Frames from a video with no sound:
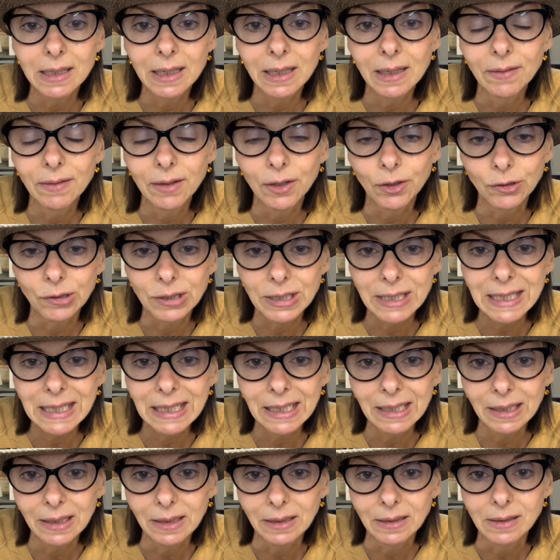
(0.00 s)
in their
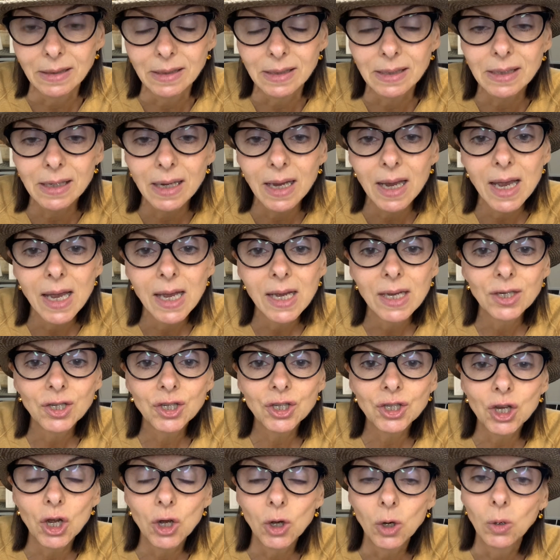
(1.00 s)
teens.
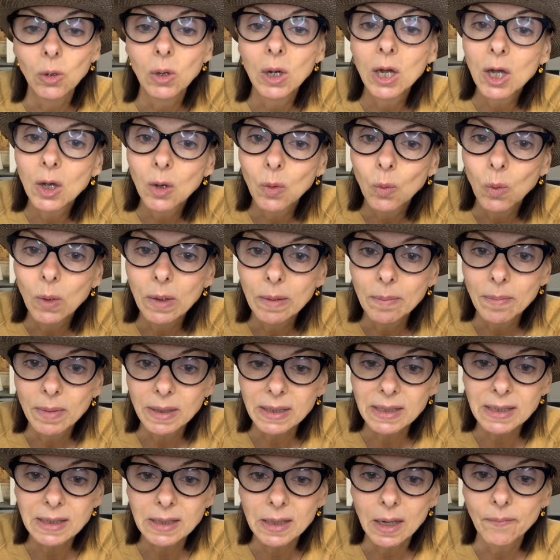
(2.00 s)
So we
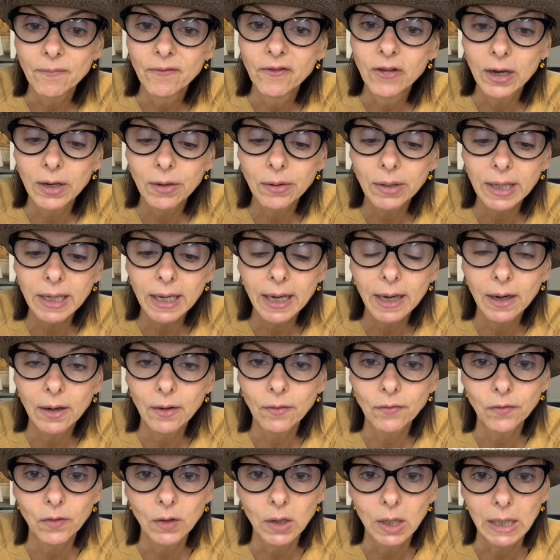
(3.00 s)
must very
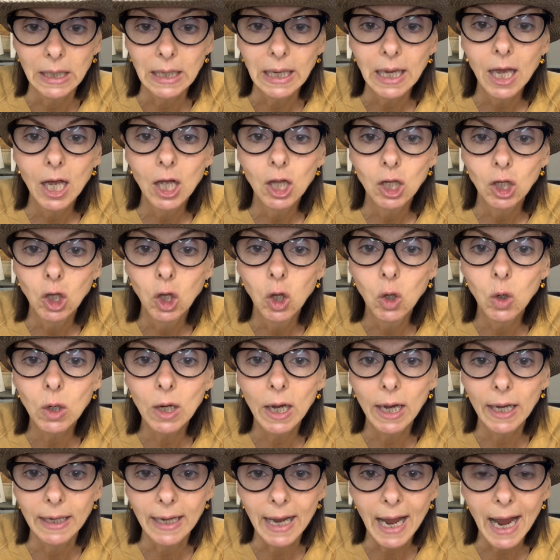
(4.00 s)
carefully look
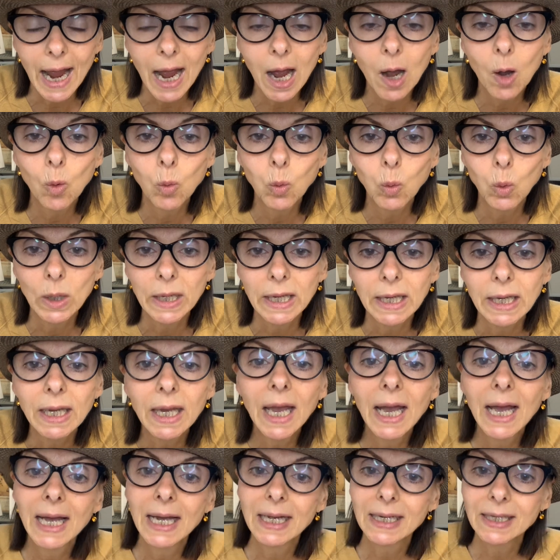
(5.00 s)
at how we
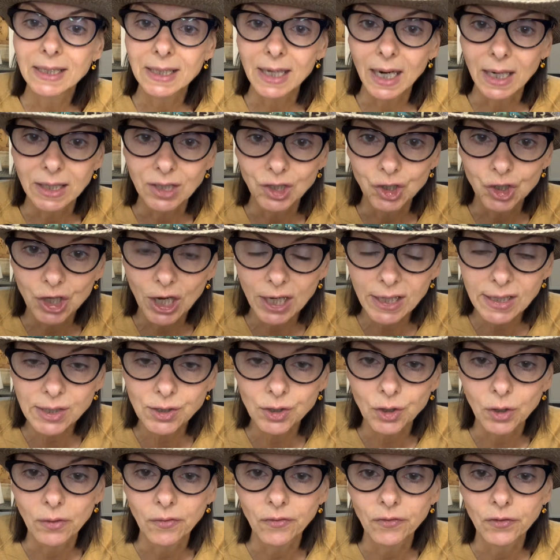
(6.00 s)

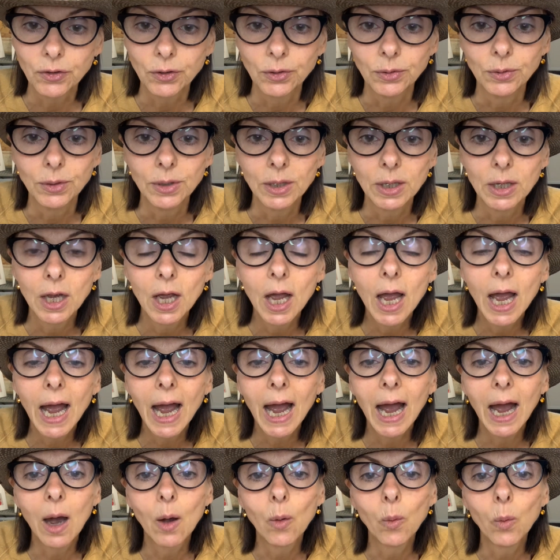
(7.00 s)
digest our food,
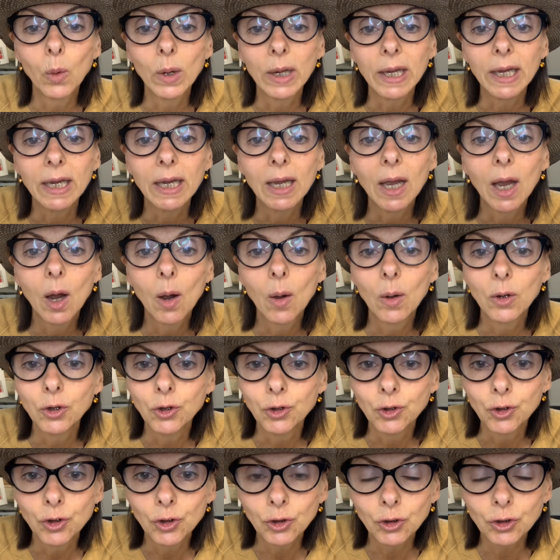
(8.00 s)
how we
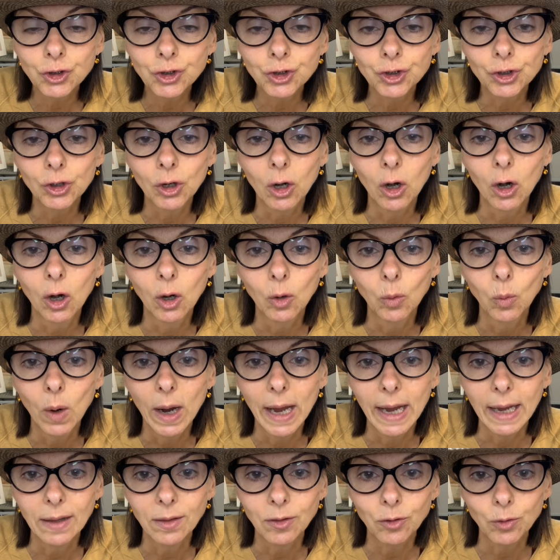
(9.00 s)
nurture our
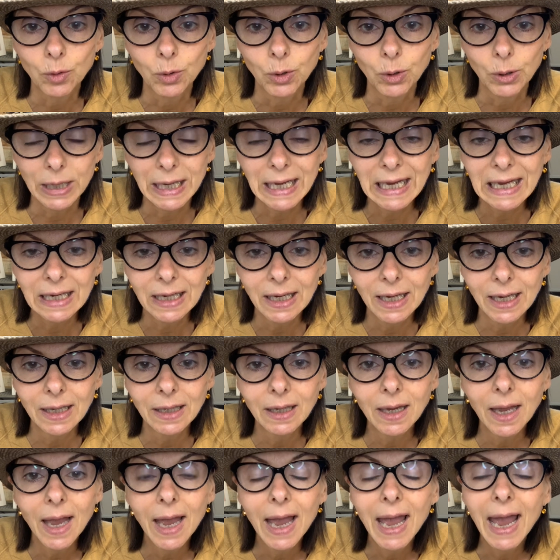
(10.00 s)
way through
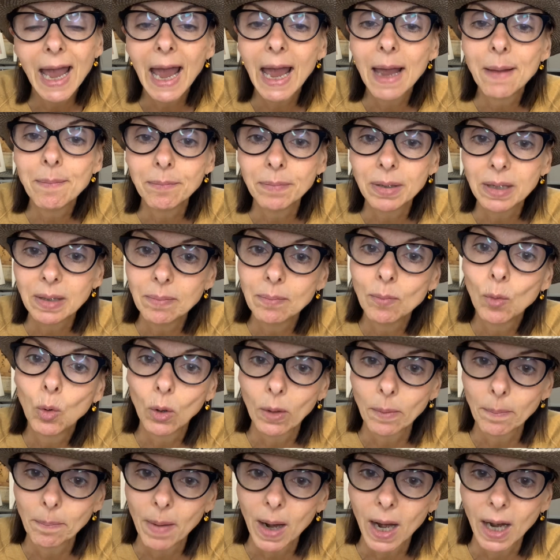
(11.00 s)
eating, and be
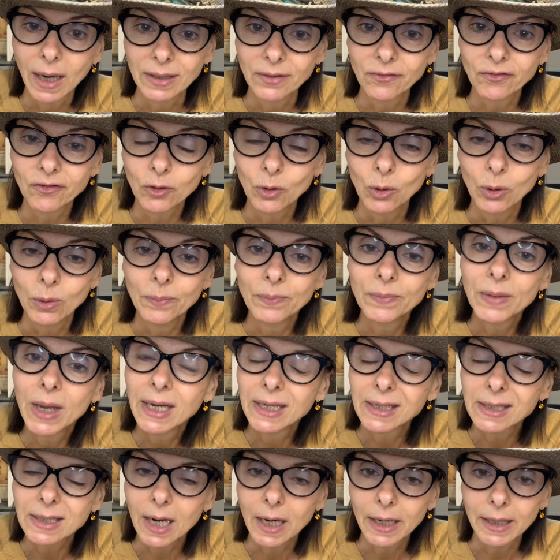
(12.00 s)
more mindful.
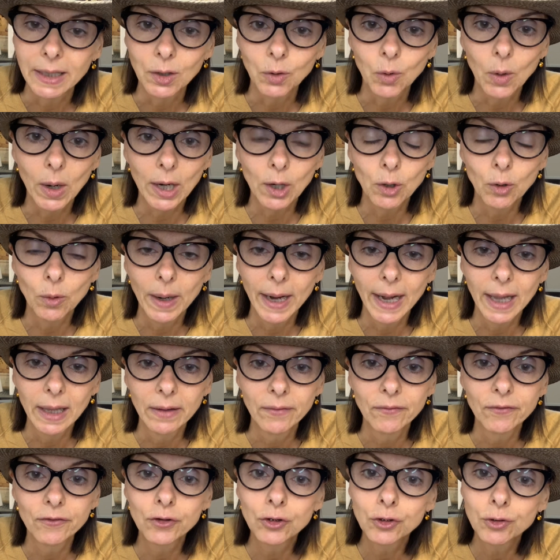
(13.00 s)
Diane
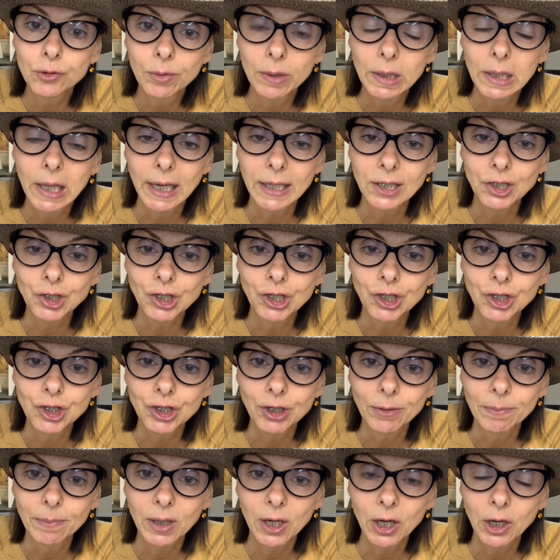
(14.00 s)
Greco-Allen, food
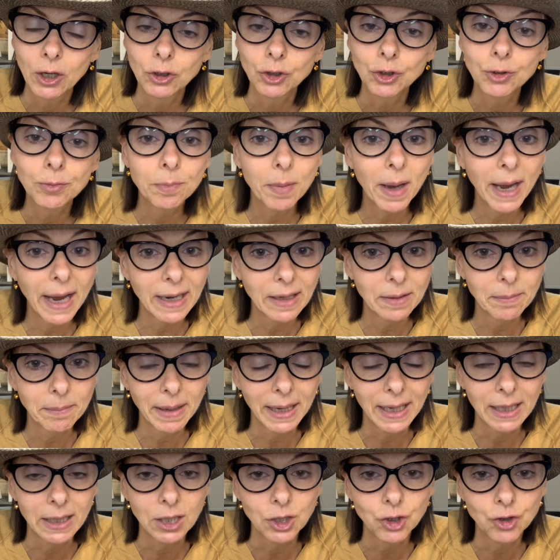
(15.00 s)
relationship coach, pain
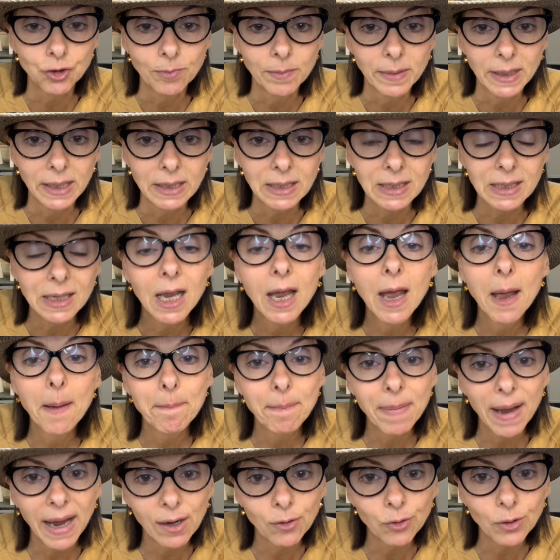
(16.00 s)
management,
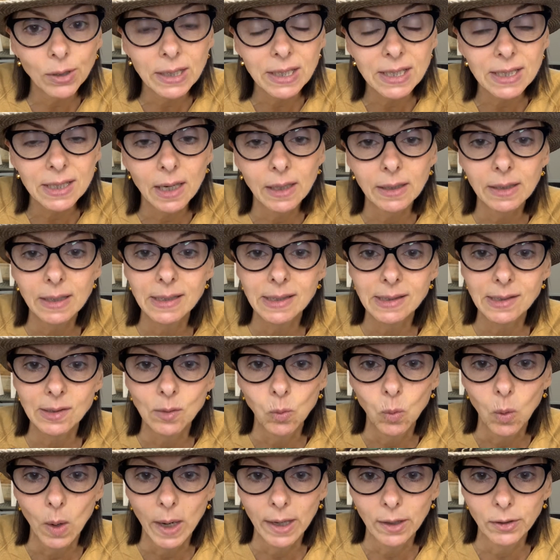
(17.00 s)
pancreatitis
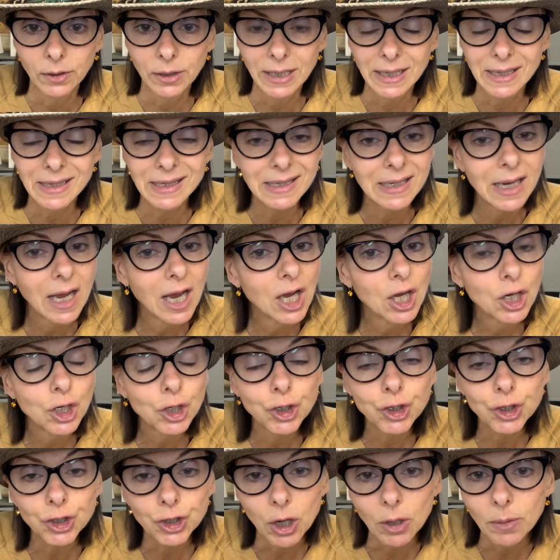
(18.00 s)
awareness.
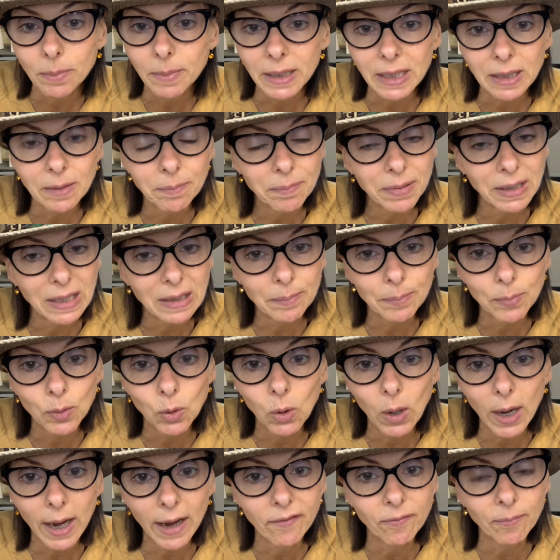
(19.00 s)
So many
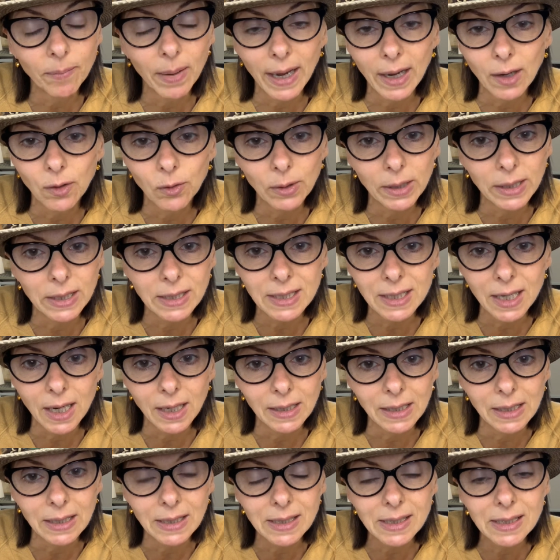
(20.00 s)
people have
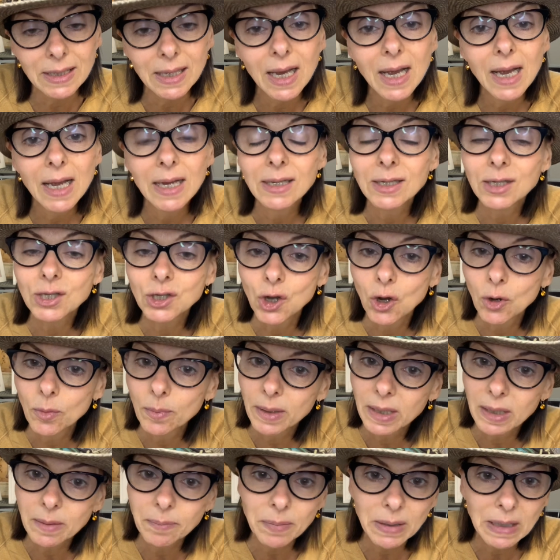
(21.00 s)
pancreatitis. So
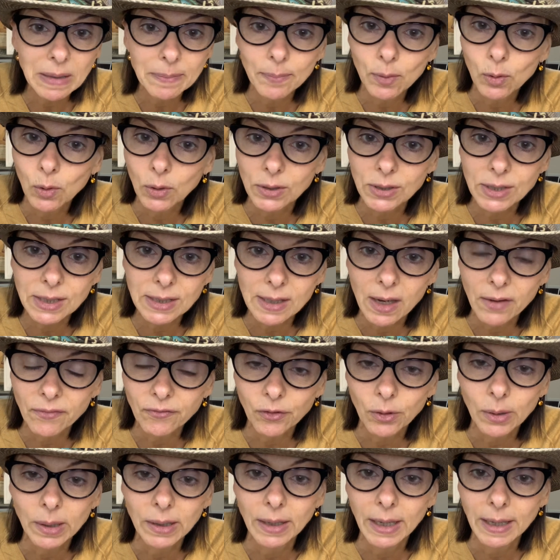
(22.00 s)
many people are
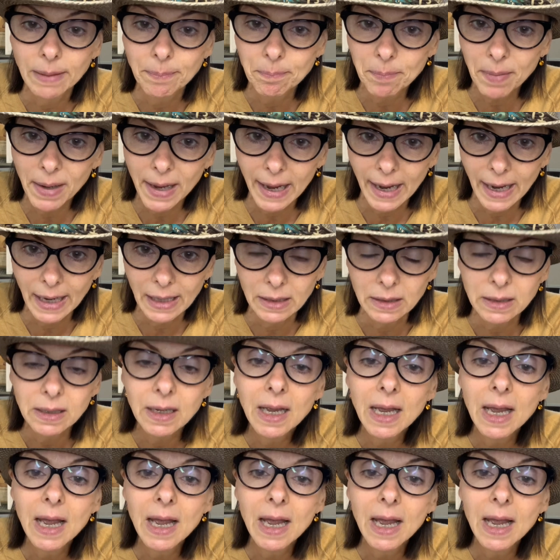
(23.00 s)
suffering in pain.